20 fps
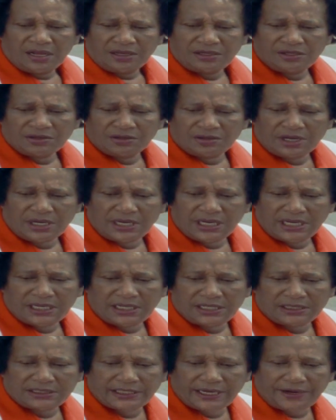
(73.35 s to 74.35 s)
During
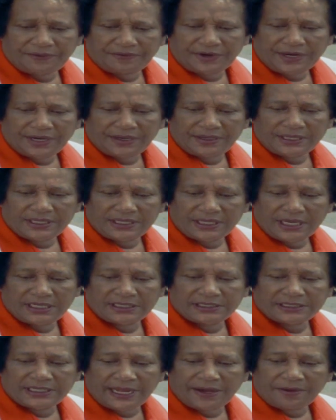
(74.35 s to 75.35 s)
the segregated
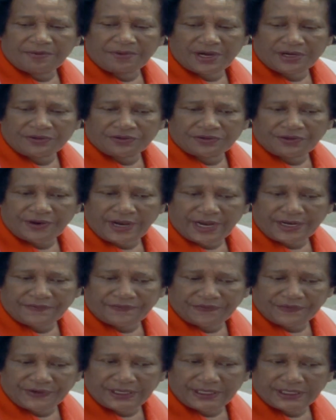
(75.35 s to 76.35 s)
days, there were track
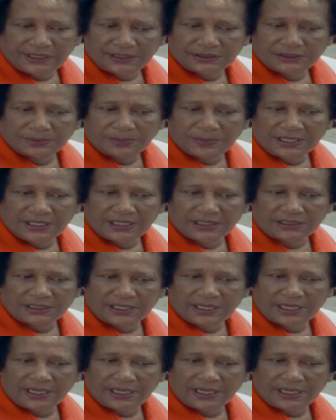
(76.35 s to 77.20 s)
fields, but